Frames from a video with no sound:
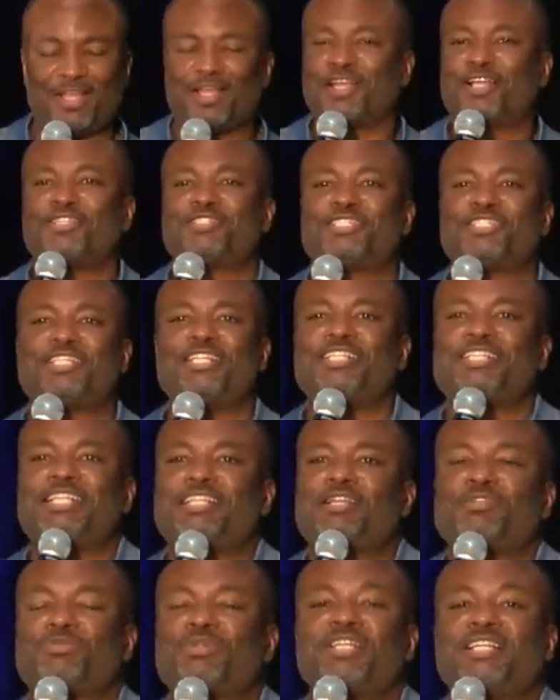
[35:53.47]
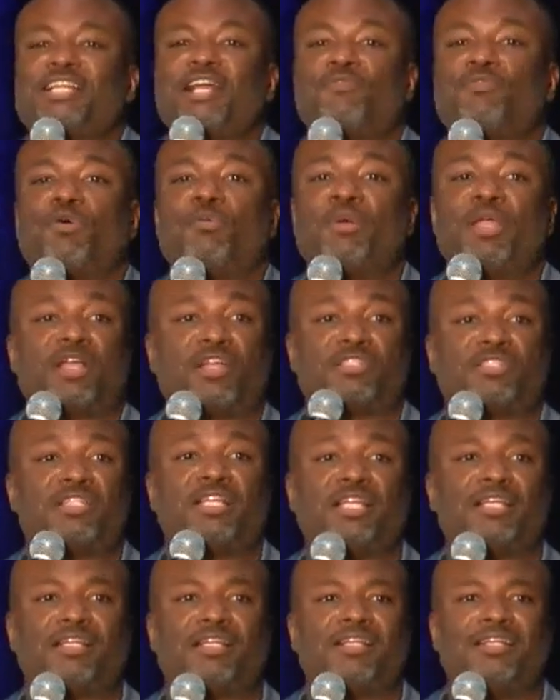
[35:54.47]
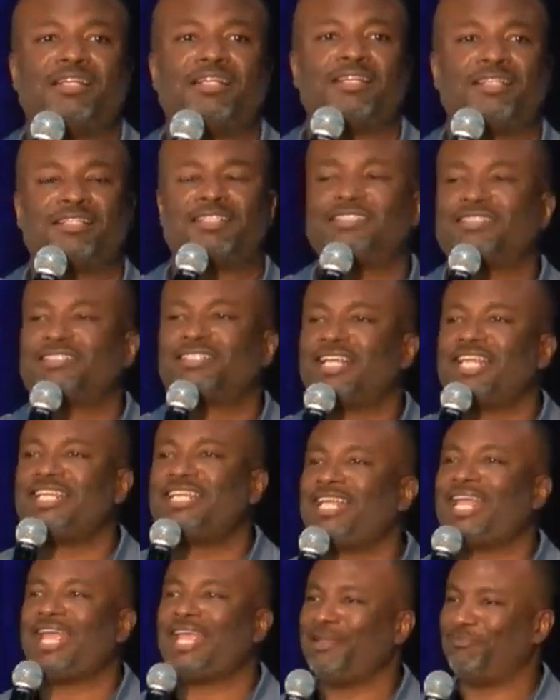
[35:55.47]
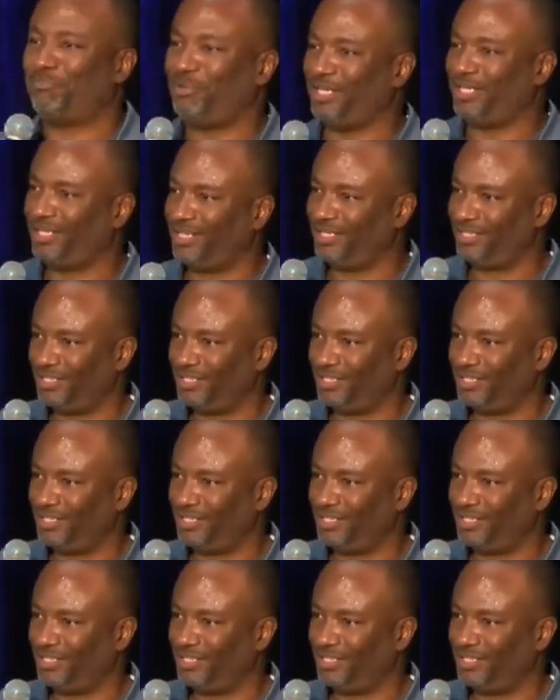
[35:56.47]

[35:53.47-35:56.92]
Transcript: Because um, that's what the devil will make us think. He can't be.